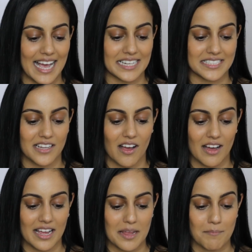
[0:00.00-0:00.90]
and
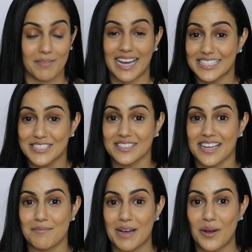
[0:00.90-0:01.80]
I managed to
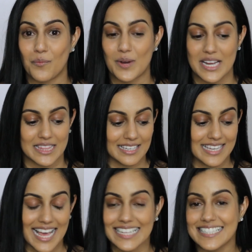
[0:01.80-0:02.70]
come out with
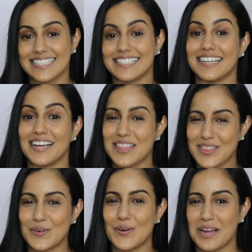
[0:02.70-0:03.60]
less than I
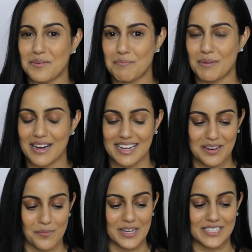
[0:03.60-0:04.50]
thought I would
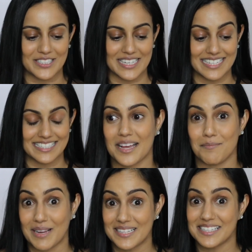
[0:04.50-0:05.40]
buy, which is
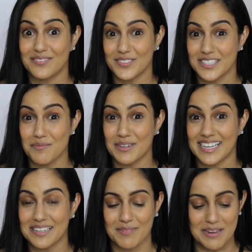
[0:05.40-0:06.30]
amazing for someone
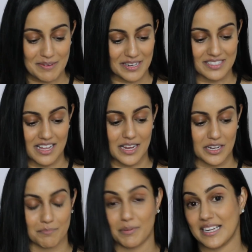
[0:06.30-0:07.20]
like me because I
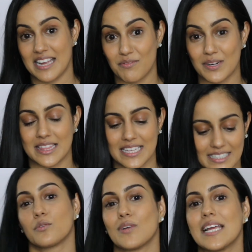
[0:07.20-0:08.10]
could buy
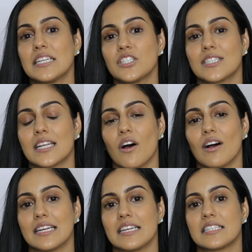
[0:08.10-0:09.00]
everything. The range that
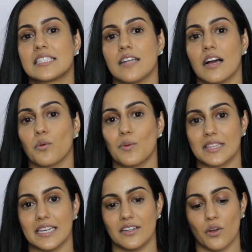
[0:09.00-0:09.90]
I stuck
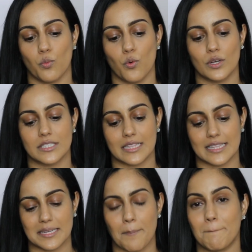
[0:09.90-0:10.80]
within was
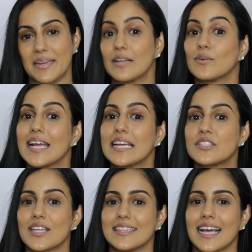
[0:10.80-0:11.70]
the B
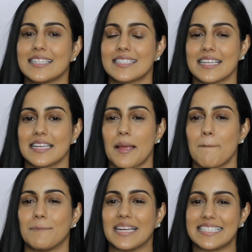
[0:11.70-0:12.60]
range, and that's the
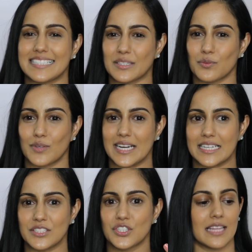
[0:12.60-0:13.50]
basic
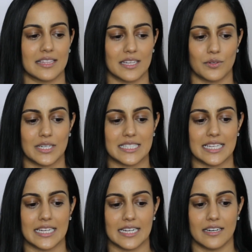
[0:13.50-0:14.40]
range that there is
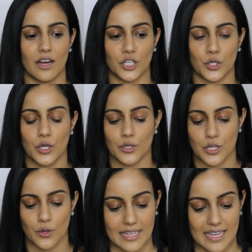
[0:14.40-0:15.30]
in
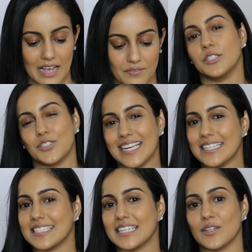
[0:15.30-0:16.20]
Hakuhodo. They have a
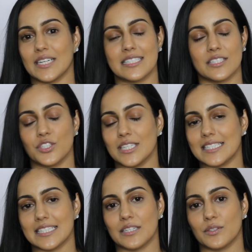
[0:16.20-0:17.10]
J series, a G
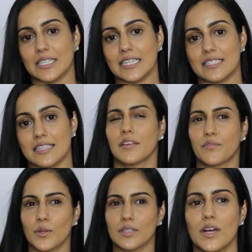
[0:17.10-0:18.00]
series,
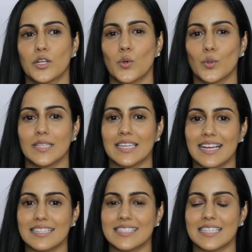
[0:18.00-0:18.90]
they've got one called the
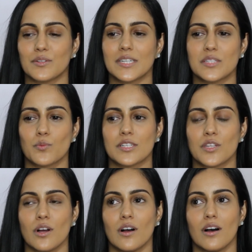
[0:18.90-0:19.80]
S series, which
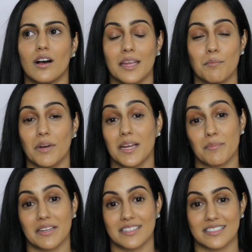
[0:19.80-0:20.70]
are, in my
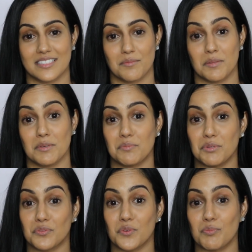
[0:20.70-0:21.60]
opinion, some of the most
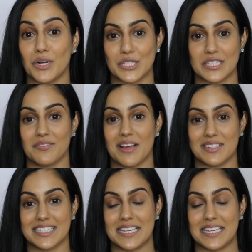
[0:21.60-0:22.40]
beautiful brushes I've ever